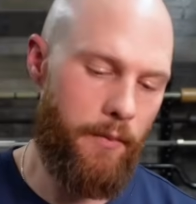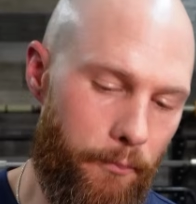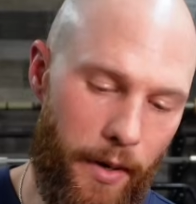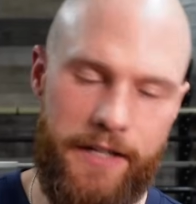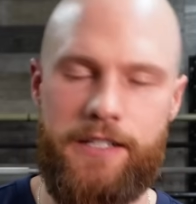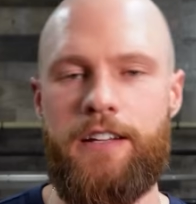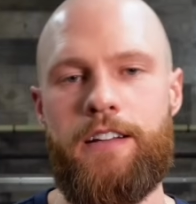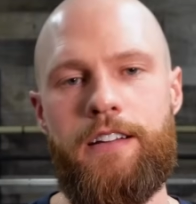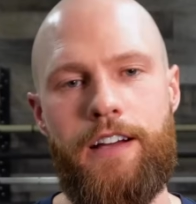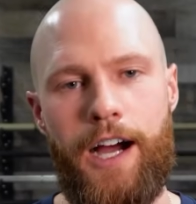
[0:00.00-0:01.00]
But
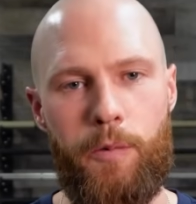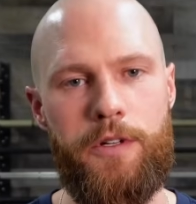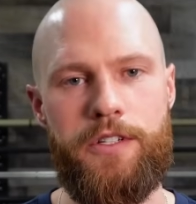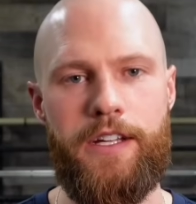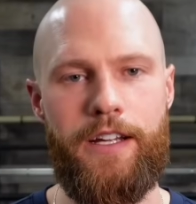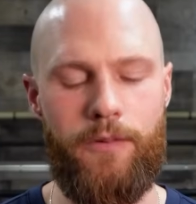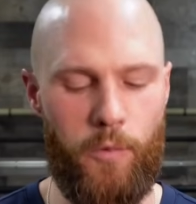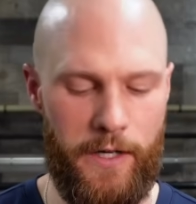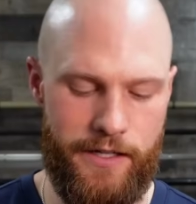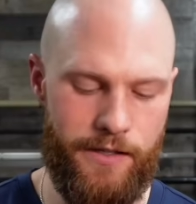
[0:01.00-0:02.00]
I will say
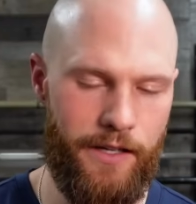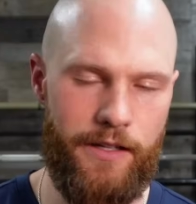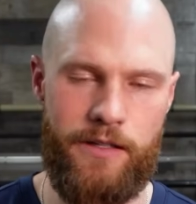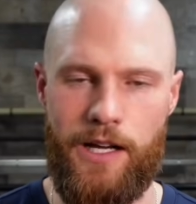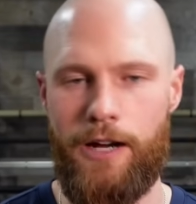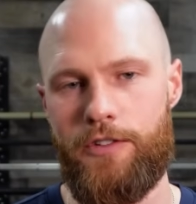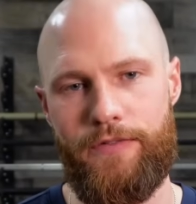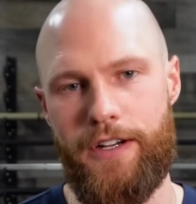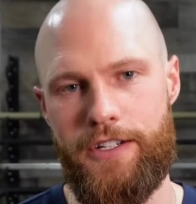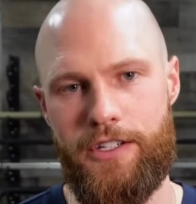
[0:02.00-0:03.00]
when I saw this, I was
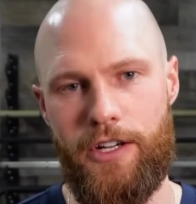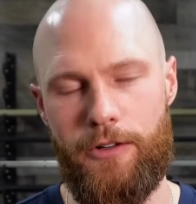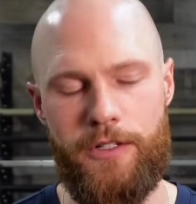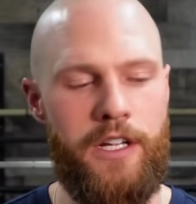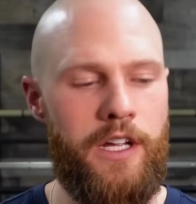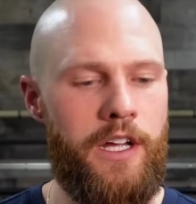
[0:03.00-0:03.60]
very stoked.